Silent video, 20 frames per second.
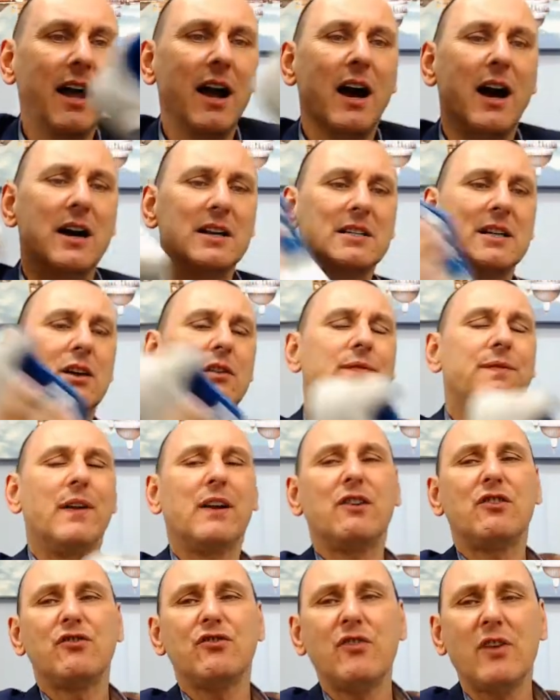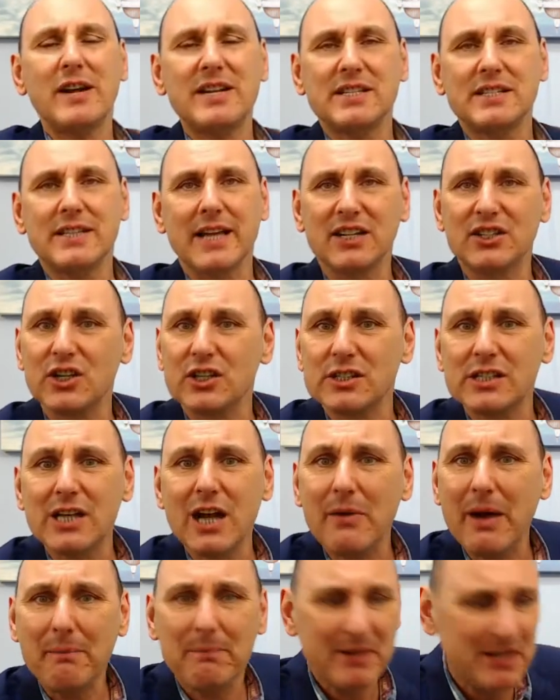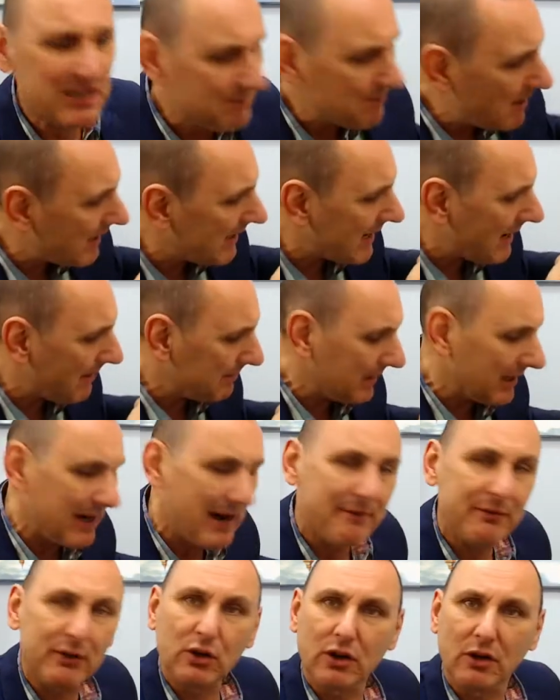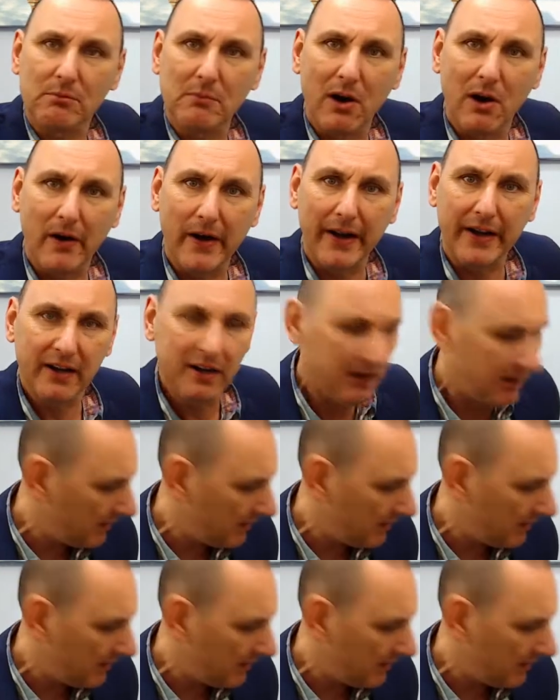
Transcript: I said, oh, for Christ's sake, just go up into my cupboard and have a look at mine.